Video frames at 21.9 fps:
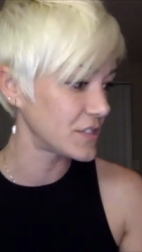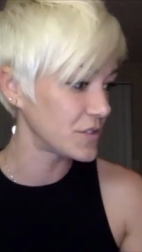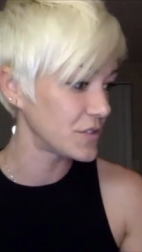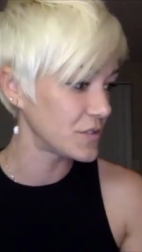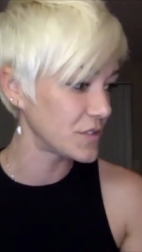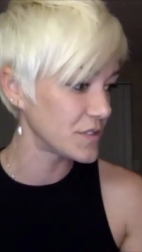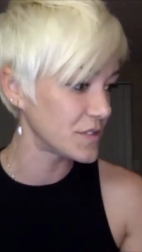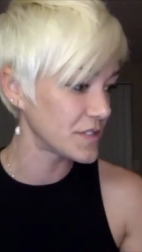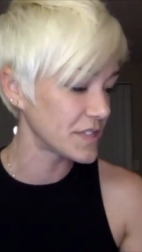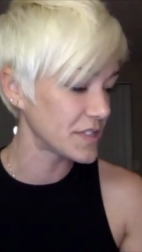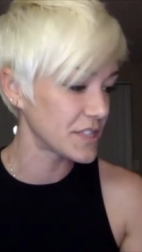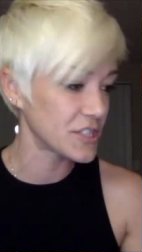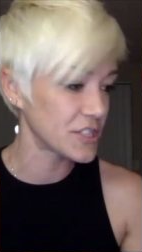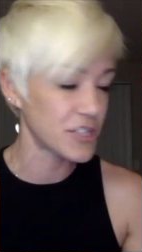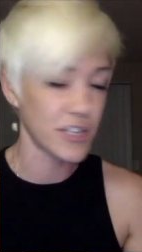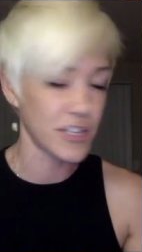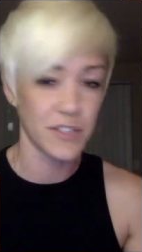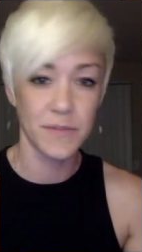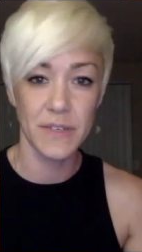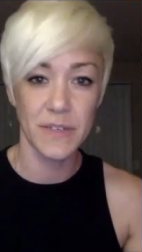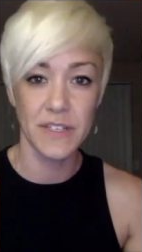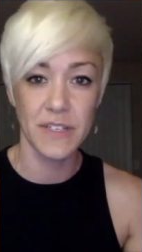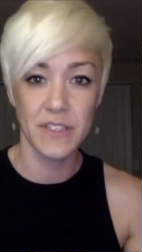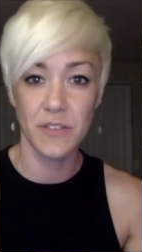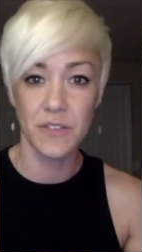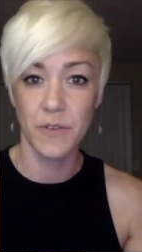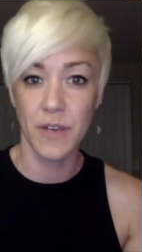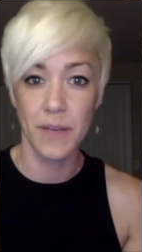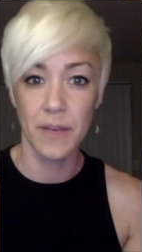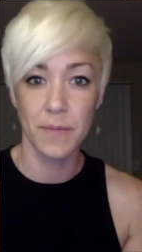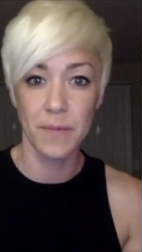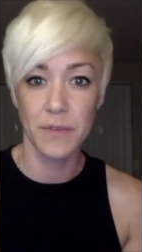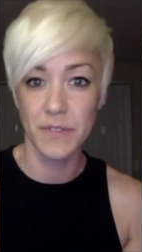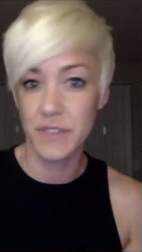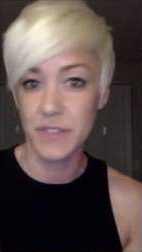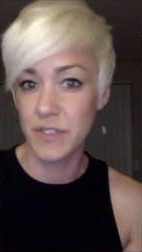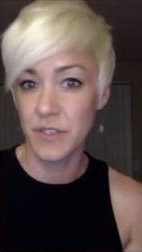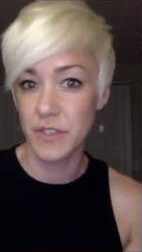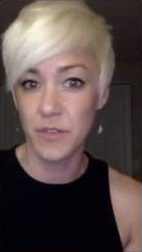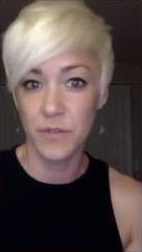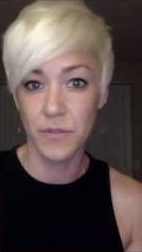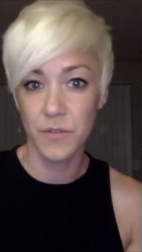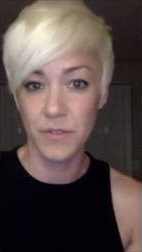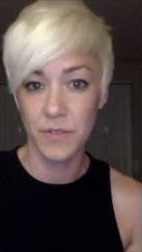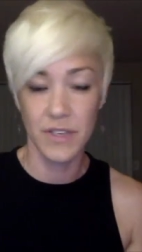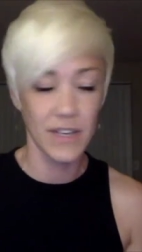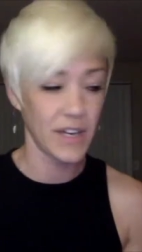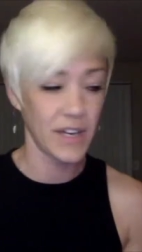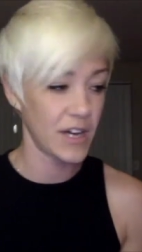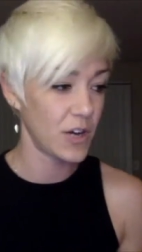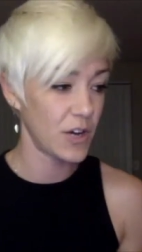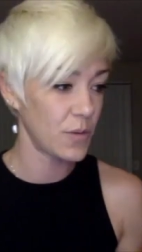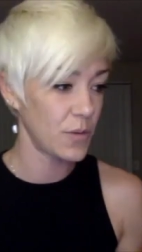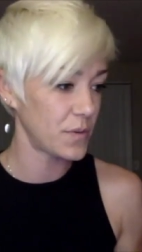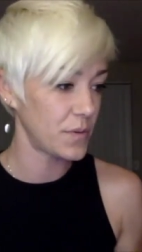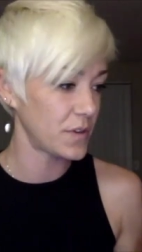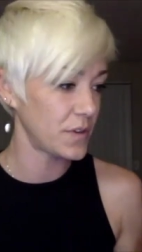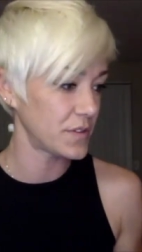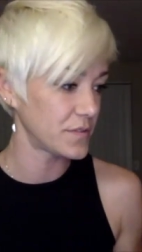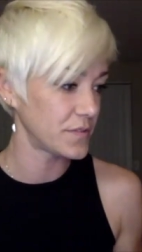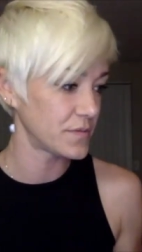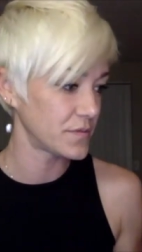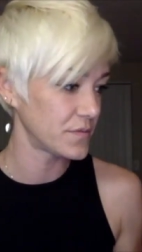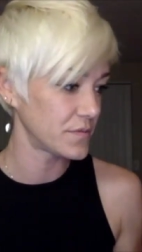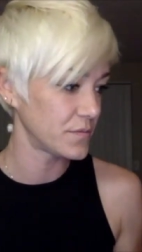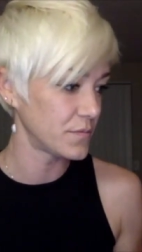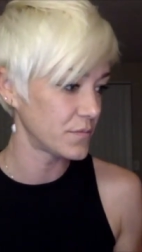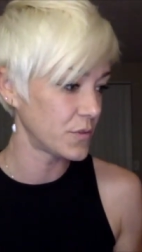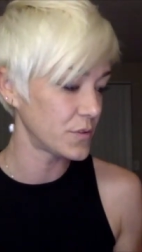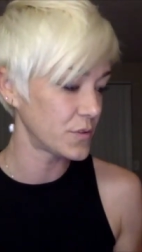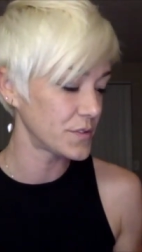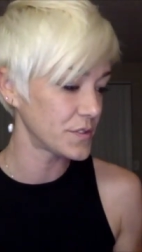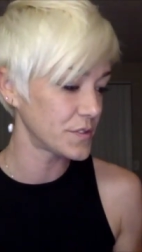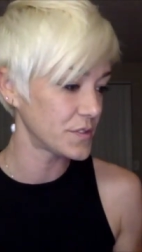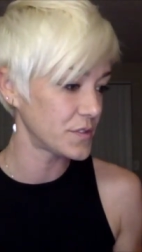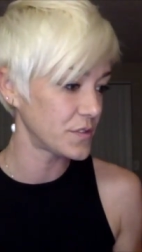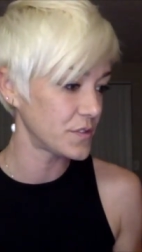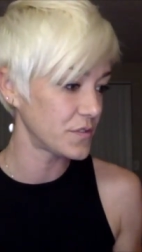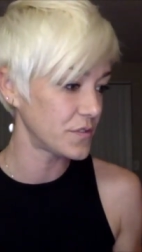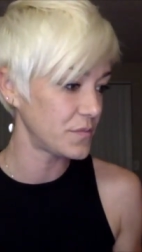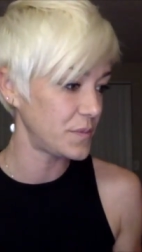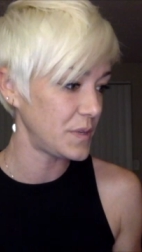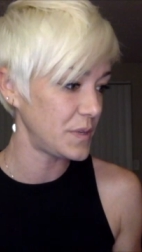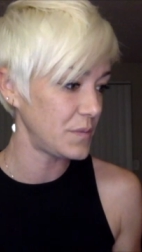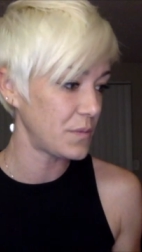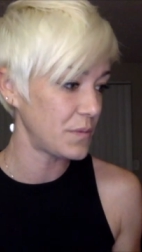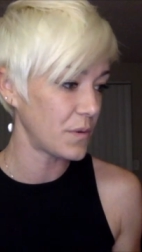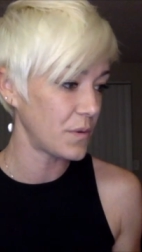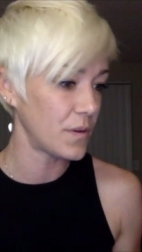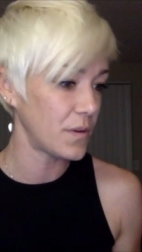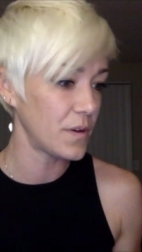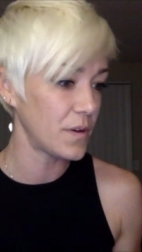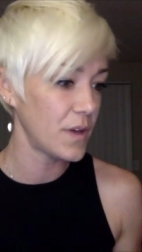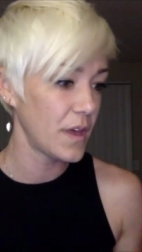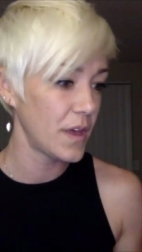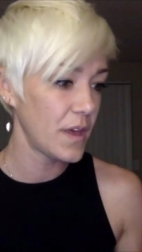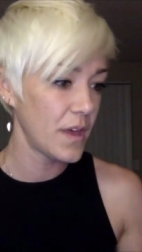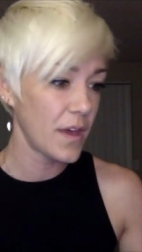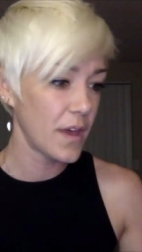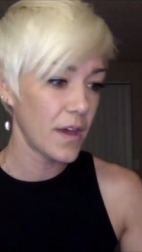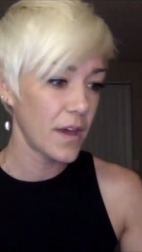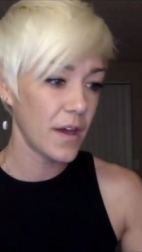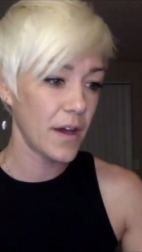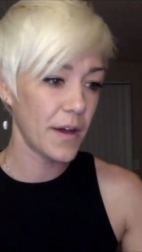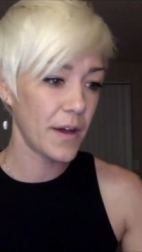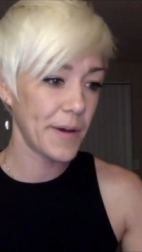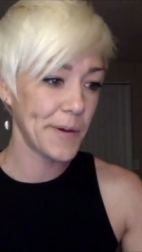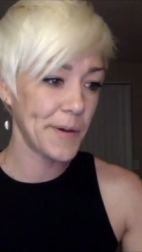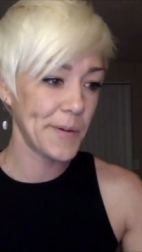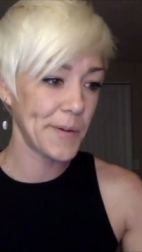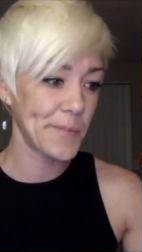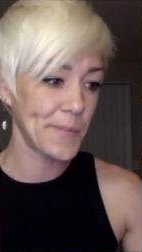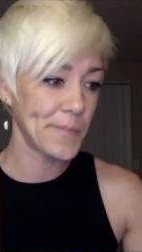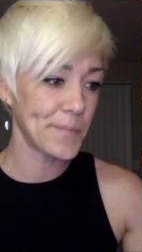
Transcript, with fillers: to using the charts because you were able to, yeah, help a multitude of people. Um,